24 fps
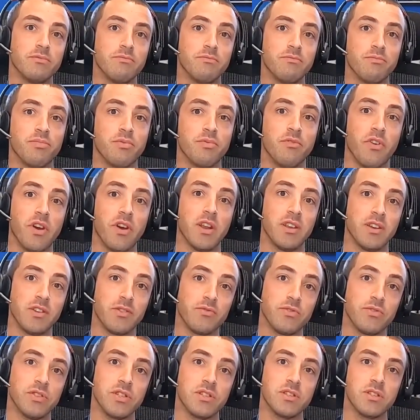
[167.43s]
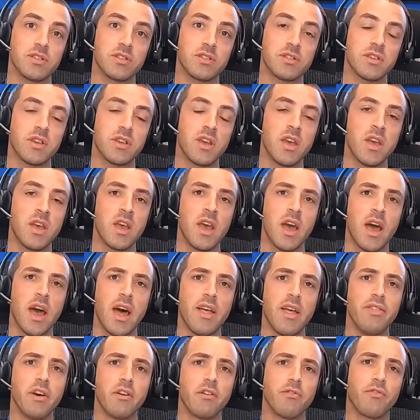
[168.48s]
prevailing reasons.
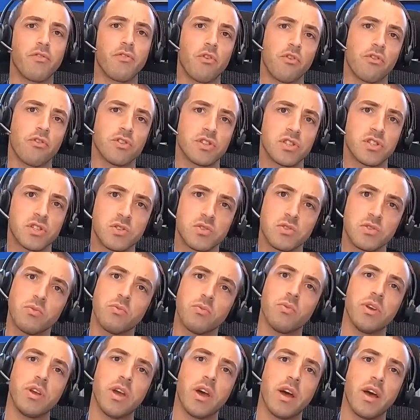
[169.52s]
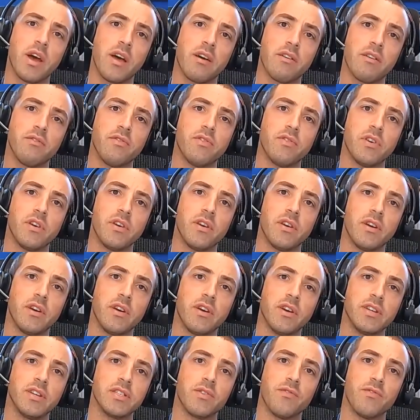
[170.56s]
And then, of course, we have
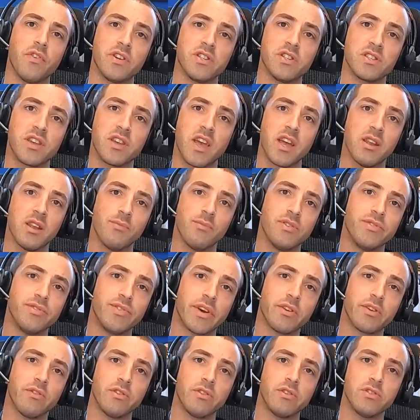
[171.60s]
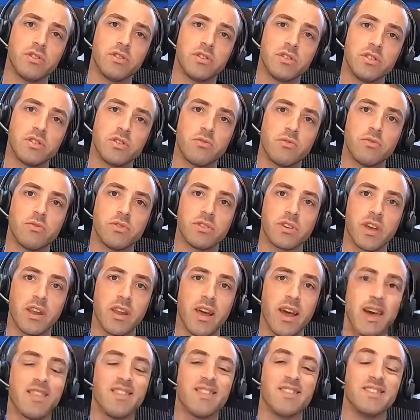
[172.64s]
it's a very scalable technology, so it can
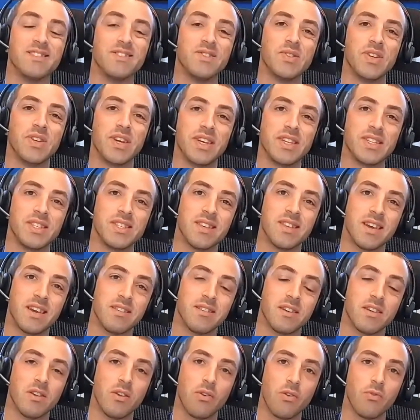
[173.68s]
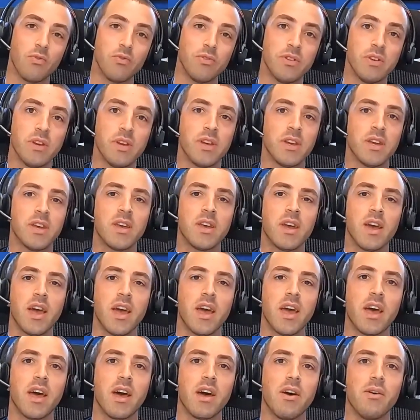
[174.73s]
handle today's data load.
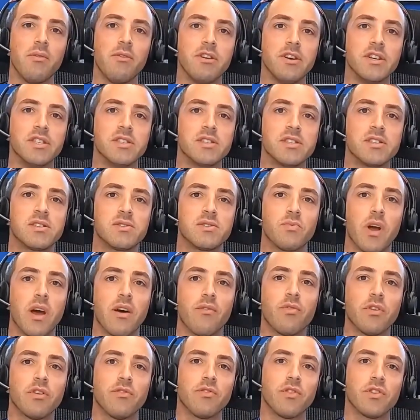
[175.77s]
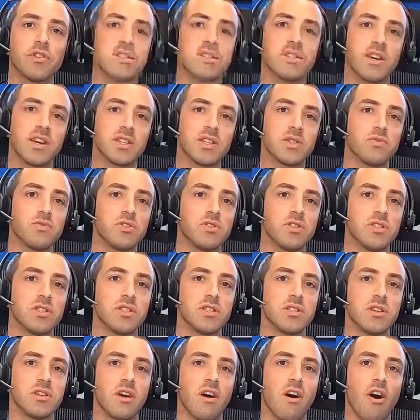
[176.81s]
We have one of our sayings, which
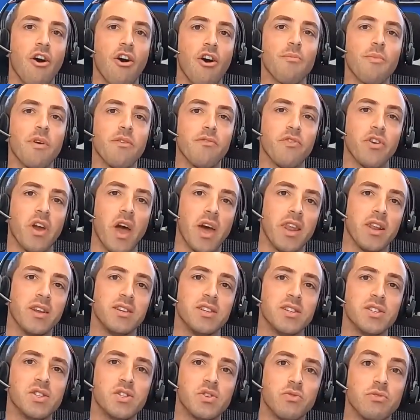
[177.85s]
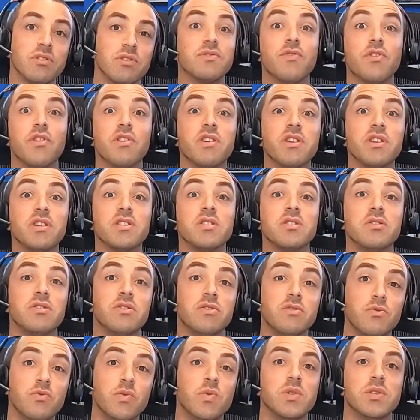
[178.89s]
is arm every analyst, so it's very easy to
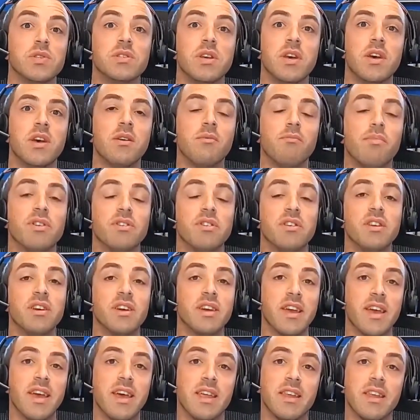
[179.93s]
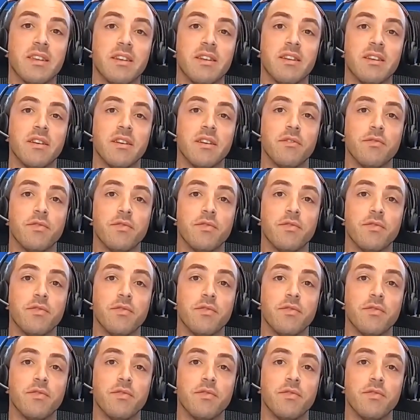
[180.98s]
use. But then again, if